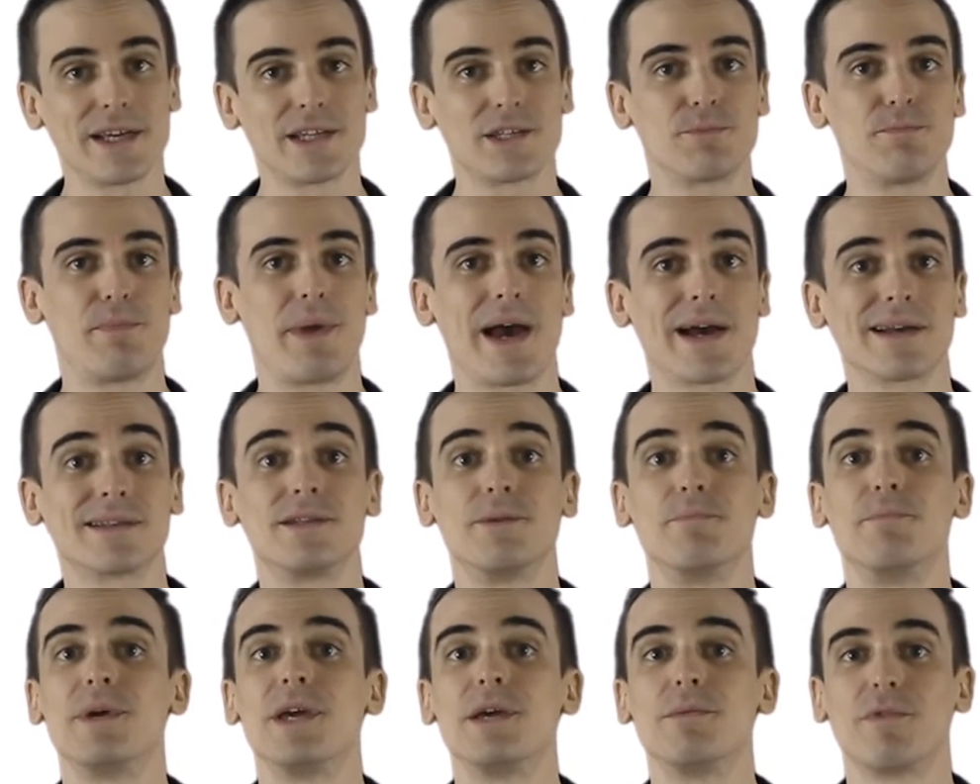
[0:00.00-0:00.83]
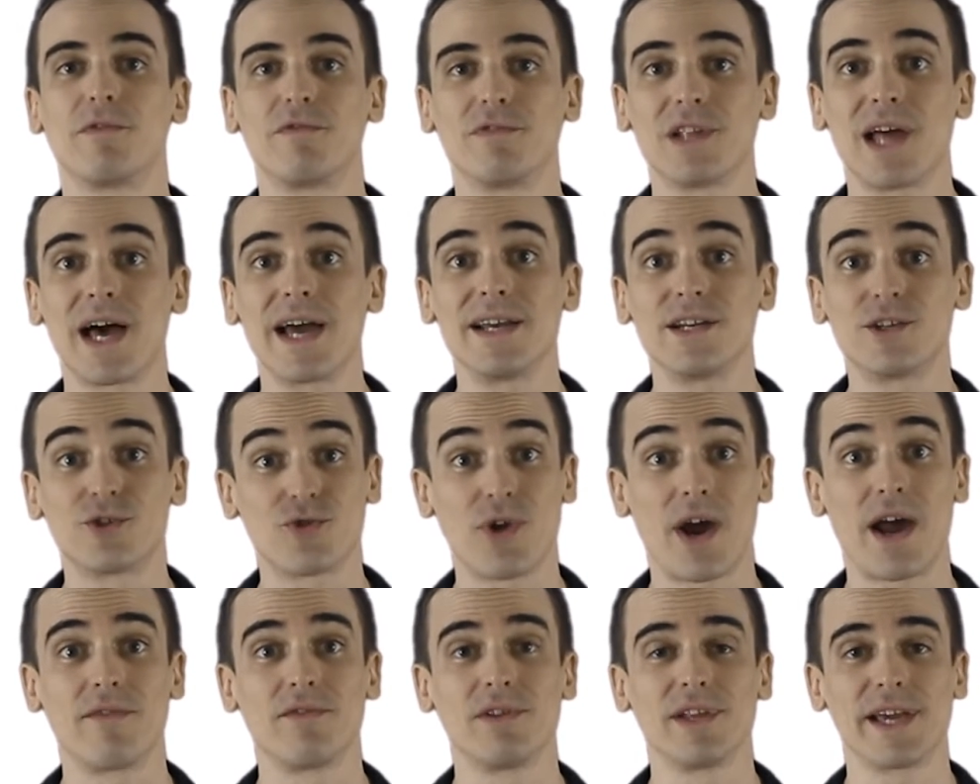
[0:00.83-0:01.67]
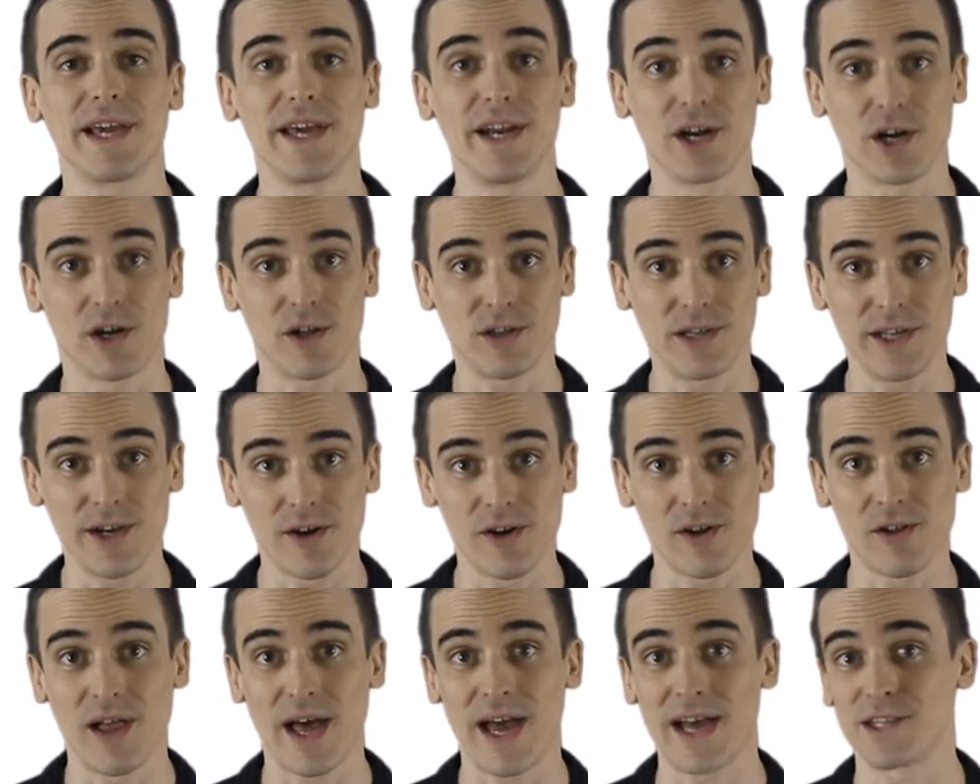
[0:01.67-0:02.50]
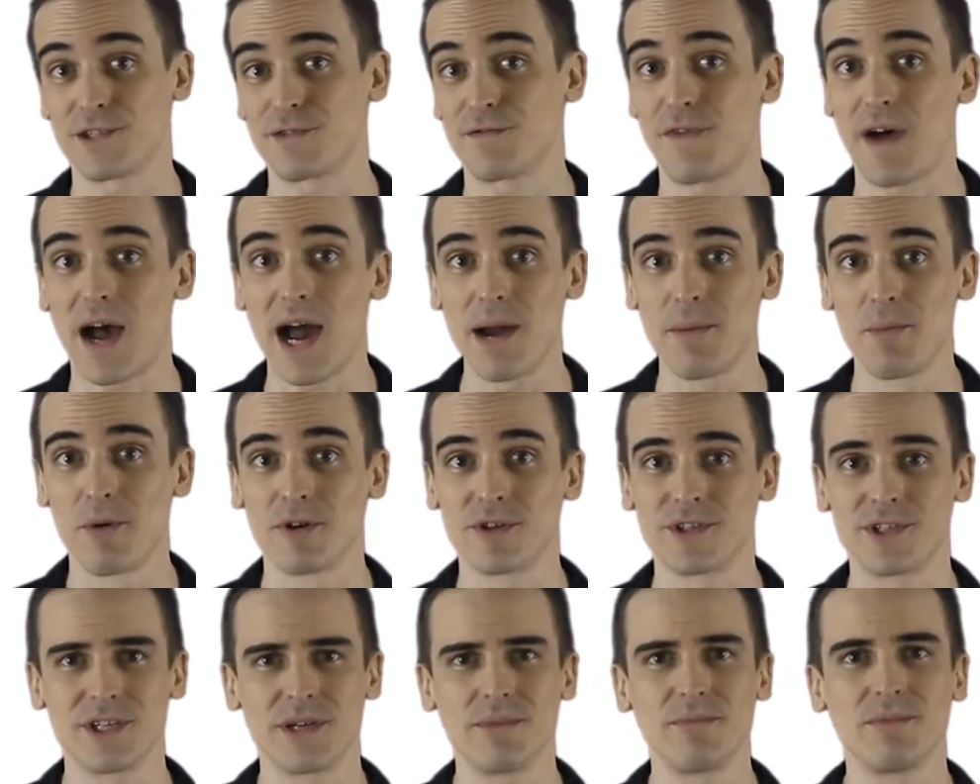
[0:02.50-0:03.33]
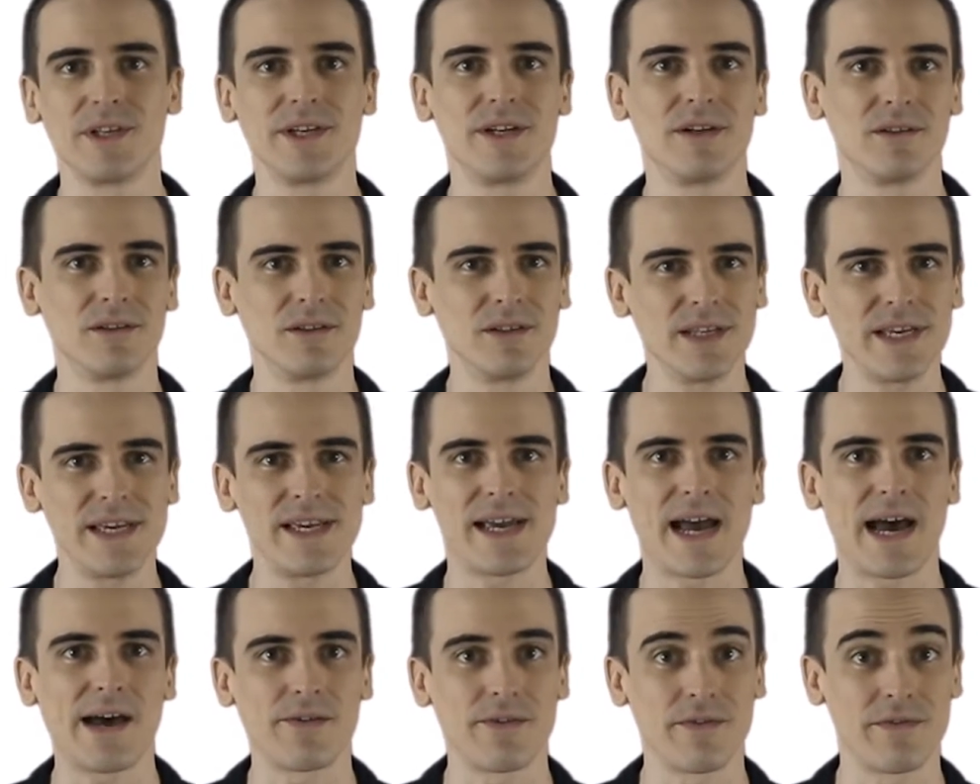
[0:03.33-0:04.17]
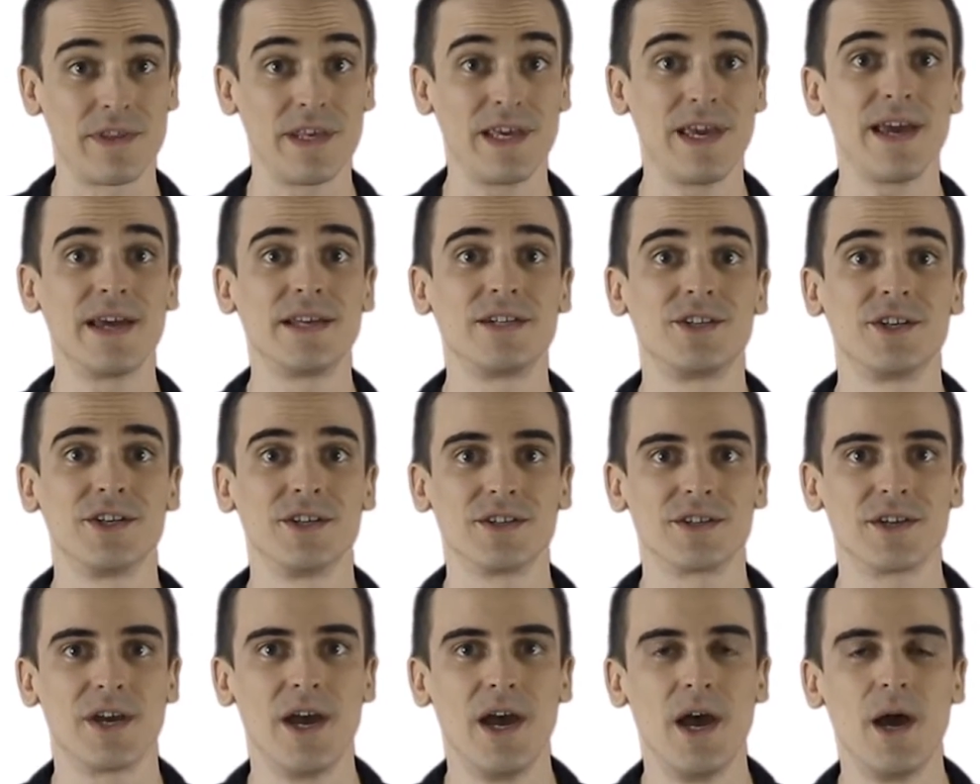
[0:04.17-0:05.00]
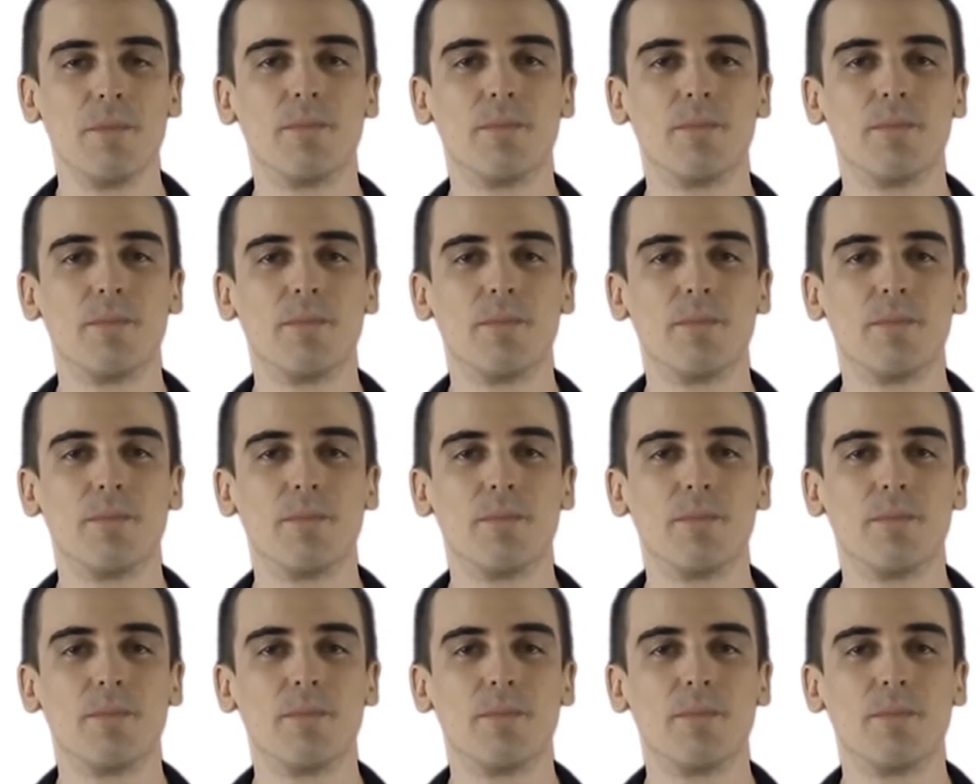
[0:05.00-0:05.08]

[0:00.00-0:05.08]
expect a beam of light traveling in a clear glass fiber simply to leak out of the edges,